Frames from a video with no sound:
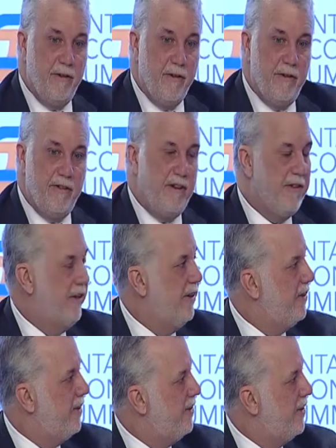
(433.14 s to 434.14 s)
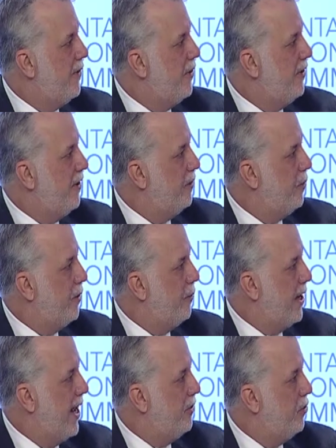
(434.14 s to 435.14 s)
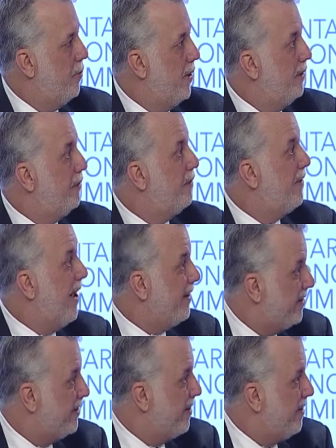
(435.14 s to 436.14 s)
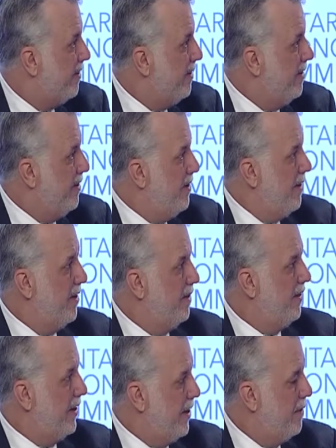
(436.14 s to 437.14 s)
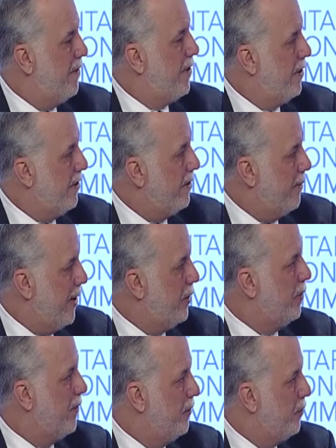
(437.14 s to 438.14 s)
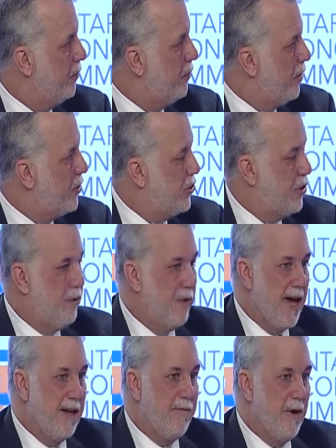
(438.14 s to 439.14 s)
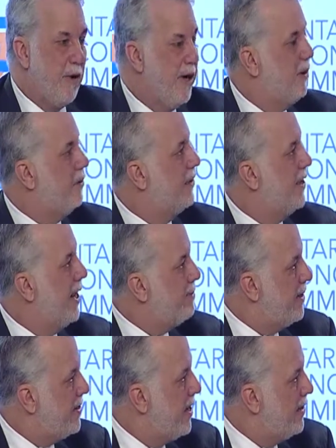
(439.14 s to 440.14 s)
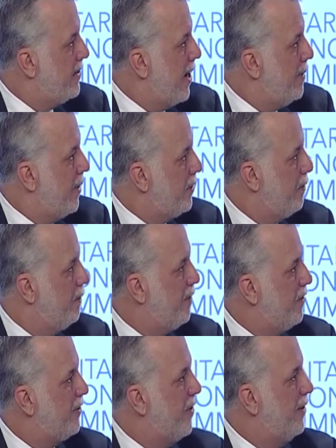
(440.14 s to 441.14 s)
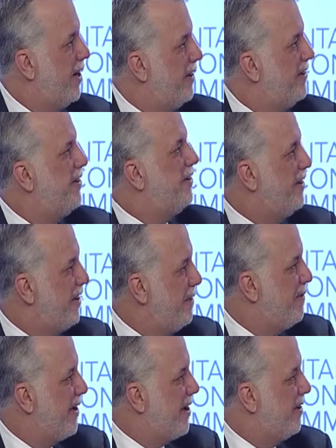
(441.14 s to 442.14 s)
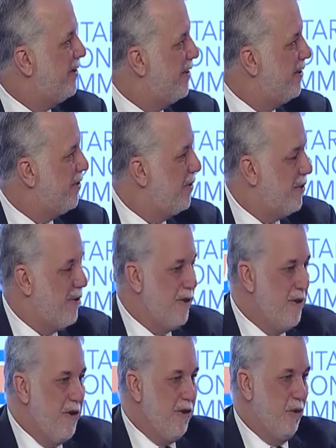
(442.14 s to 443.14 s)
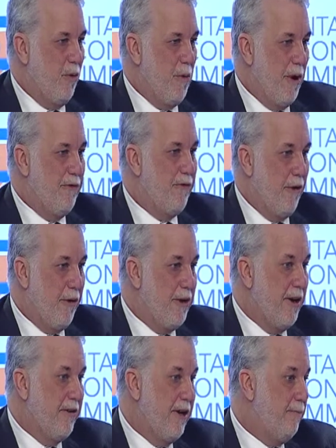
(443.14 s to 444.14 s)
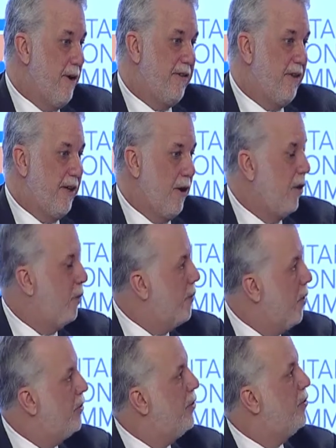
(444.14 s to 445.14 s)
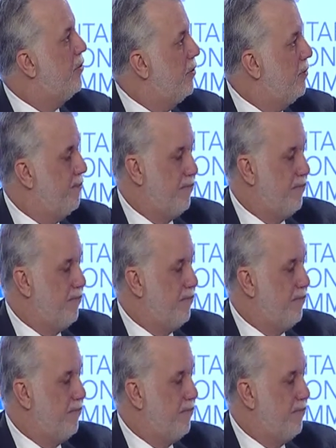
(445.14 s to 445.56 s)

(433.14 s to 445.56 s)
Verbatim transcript: in the 60s and 70s when we had to build fast a significant amount of infrastructure. We had very little debt at that time, a lot of fiscal elasticity, if I can say so. So we went forward and did basically all we wanted to do.